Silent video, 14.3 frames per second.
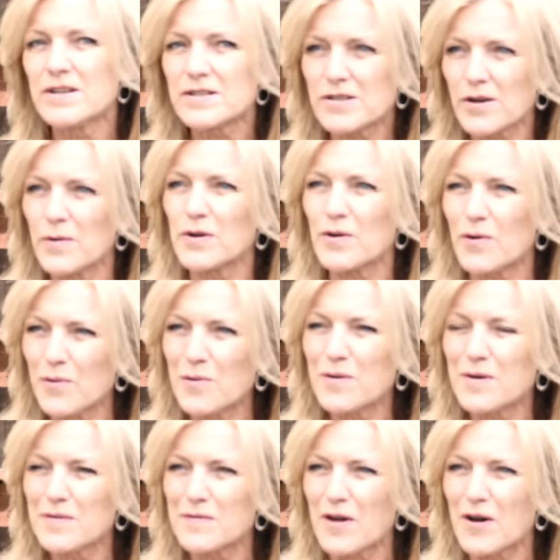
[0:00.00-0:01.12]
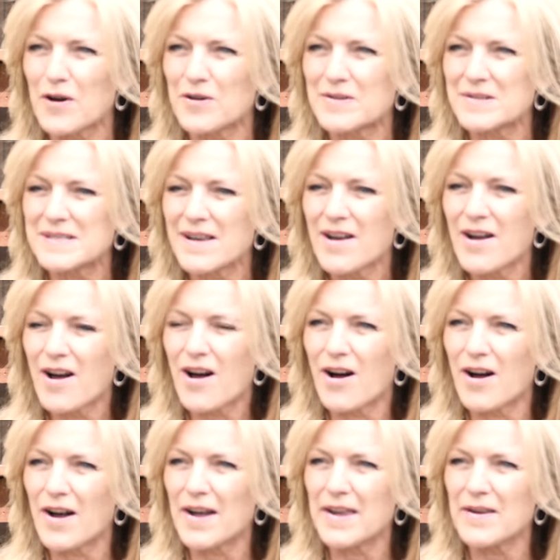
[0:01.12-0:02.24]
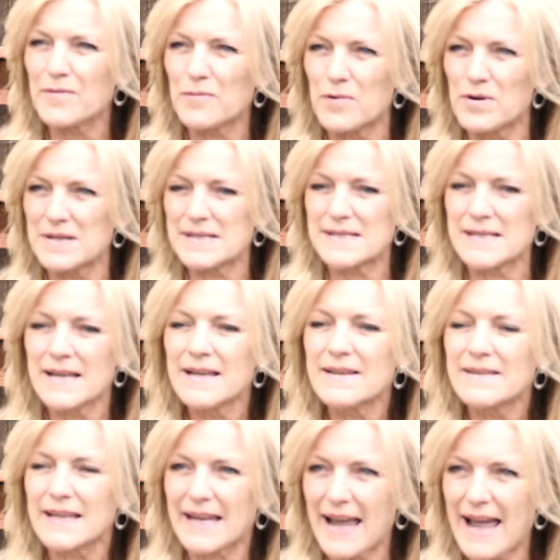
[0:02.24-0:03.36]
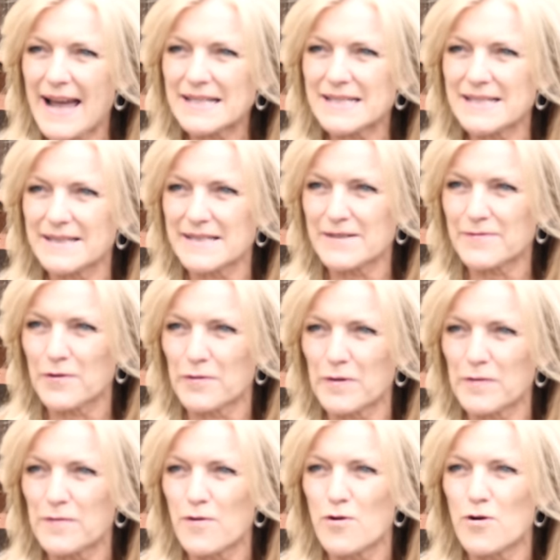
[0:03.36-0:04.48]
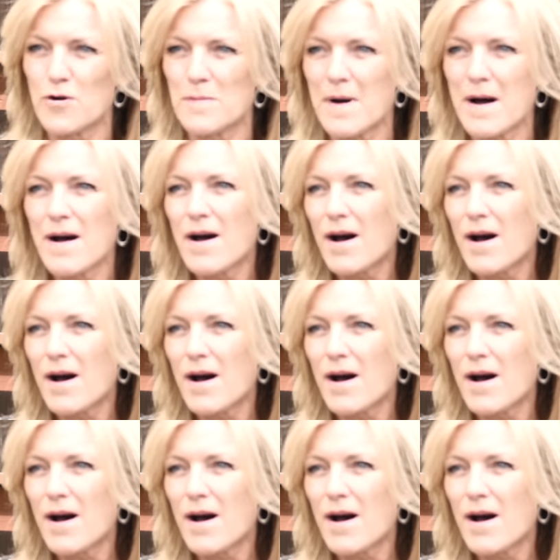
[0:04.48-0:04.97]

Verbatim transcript: So on all of those, I was the catalyst for reform.